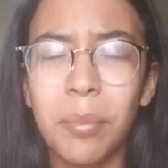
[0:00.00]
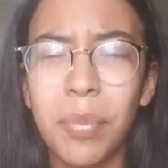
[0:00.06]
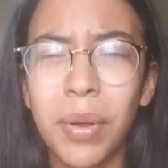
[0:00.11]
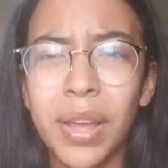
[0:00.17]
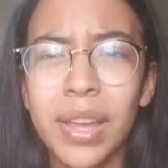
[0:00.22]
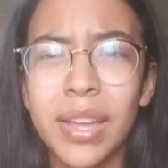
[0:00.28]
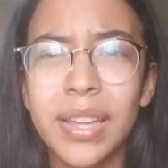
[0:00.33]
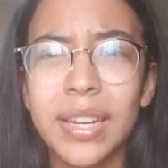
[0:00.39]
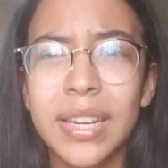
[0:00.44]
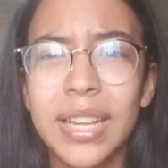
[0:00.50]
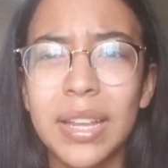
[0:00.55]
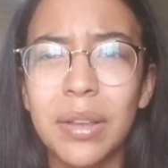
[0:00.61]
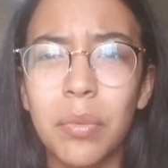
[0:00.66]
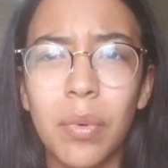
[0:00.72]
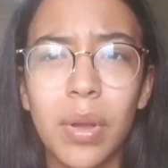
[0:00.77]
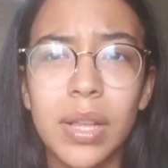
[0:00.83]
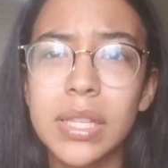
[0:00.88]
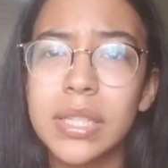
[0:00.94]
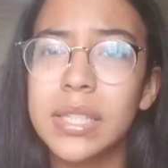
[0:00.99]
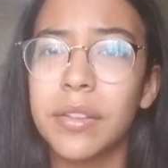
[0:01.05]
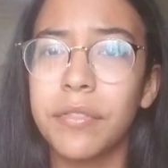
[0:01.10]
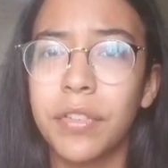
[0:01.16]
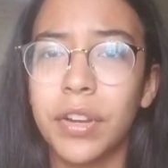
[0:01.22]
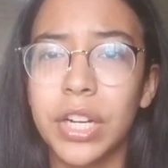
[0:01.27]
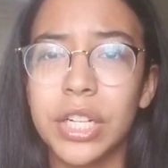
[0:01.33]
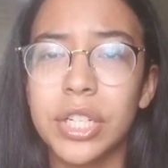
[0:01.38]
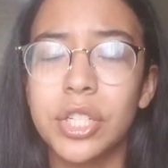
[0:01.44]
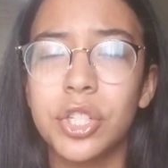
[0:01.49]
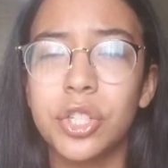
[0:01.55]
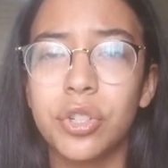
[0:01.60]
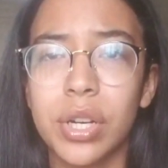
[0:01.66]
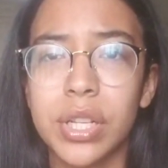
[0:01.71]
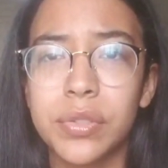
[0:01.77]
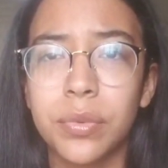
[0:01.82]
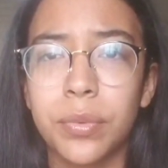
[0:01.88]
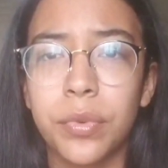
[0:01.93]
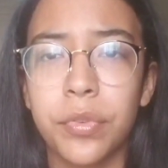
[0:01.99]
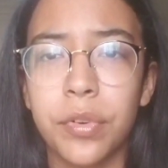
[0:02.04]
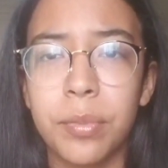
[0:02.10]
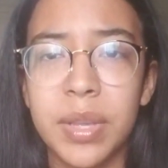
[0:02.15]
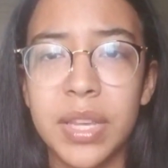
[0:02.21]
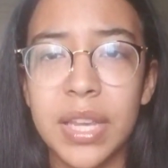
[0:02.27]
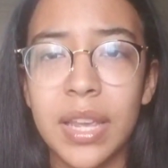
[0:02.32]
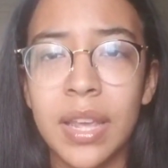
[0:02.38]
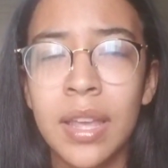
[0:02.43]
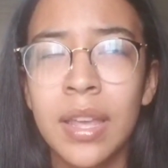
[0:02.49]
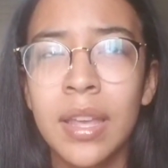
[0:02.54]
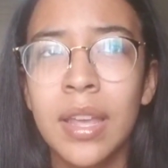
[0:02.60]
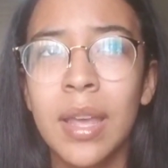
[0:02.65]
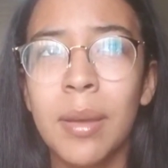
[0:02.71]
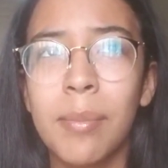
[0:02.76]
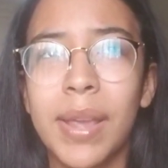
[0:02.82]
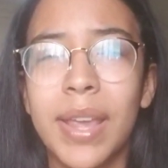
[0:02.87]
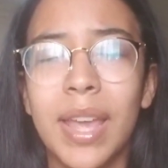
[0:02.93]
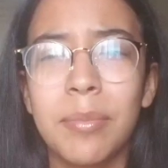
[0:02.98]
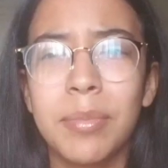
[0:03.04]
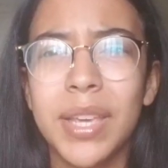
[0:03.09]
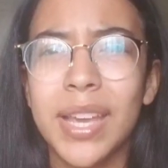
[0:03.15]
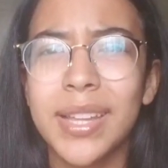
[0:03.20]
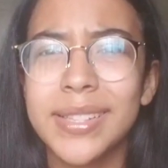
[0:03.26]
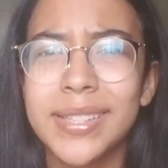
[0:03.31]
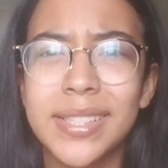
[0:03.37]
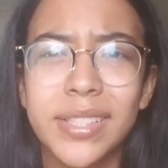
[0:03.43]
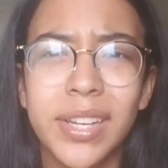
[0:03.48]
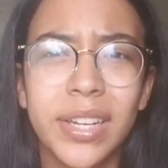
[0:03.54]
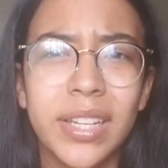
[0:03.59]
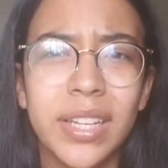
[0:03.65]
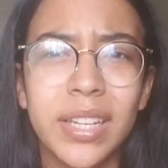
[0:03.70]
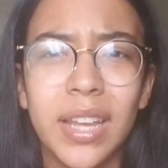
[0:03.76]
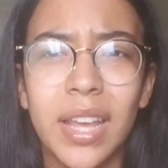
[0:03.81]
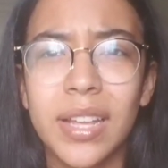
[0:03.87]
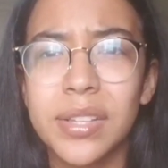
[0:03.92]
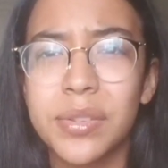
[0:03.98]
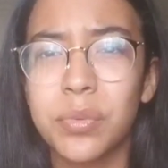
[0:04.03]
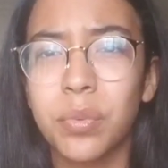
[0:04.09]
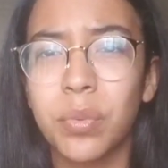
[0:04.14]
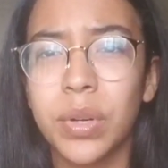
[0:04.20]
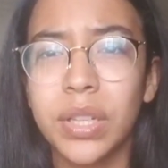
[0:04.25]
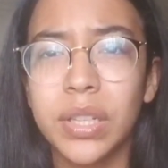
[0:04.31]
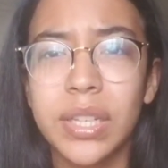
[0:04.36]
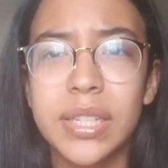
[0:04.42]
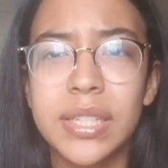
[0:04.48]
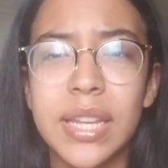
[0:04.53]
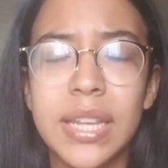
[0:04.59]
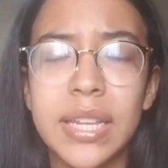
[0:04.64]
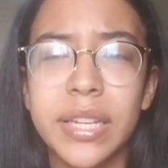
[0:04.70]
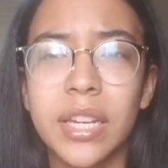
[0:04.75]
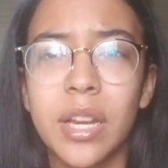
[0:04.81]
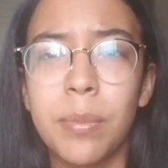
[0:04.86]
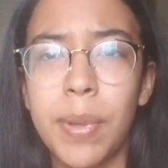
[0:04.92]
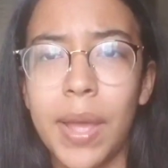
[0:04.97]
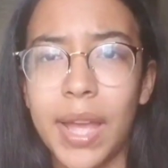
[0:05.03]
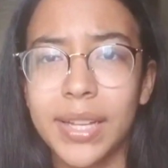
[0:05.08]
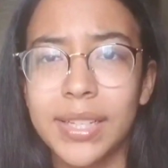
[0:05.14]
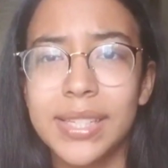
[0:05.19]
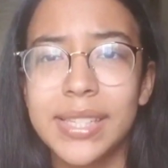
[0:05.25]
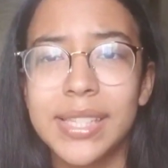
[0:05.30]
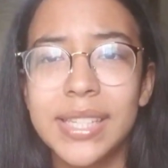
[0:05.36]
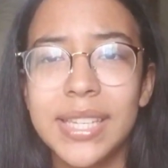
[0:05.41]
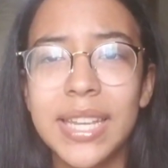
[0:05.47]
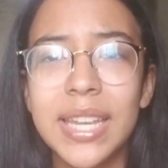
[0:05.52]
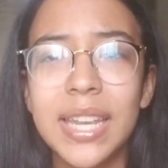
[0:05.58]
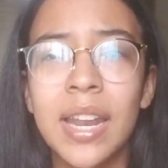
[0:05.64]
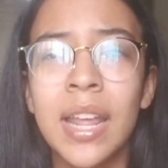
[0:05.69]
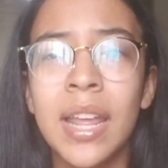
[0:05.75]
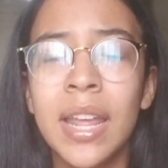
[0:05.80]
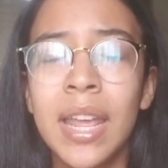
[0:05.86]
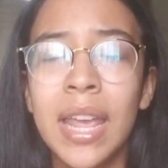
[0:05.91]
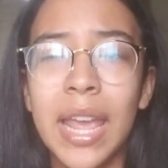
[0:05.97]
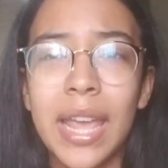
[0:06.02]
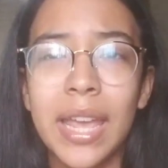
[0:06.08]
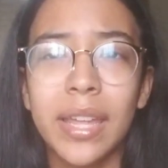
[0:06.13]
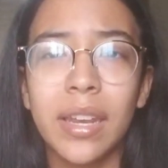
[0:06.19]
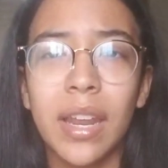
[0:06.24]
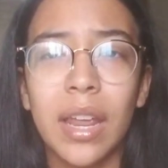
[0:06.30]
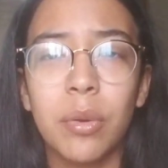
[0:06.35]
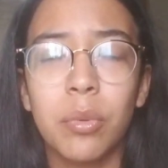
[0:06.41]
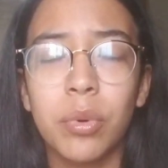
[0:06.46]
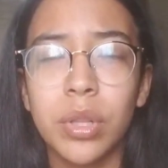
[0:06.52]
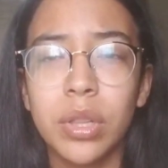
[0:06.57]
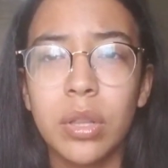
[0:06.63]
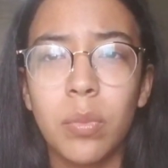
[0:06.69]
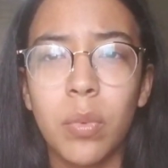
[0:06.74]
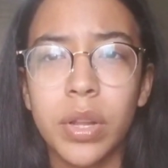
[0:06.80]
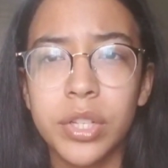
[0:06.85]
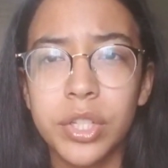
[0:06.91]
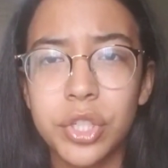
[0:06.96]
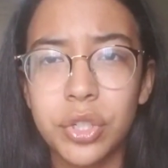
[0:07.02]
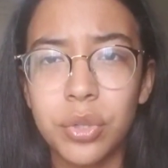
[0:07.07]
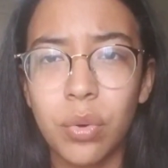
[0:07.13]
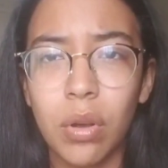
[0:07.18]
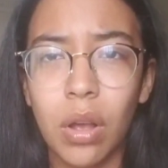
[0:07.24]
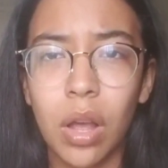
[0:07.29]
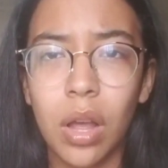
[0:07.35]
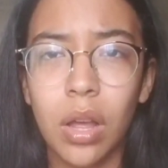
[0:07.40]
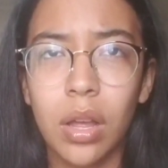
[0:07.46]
But it was very stressful for me. My MCAT studying has really taken a back seat, and I really want to